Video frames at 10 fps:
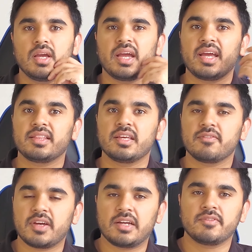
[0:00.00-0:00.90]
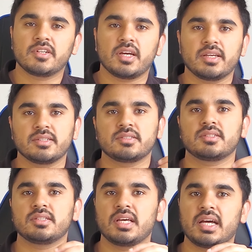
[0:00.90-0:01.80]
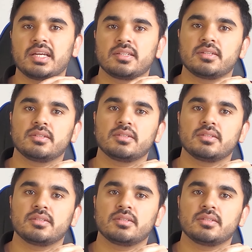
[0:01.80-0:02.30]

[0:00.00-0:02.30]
And they have advertised that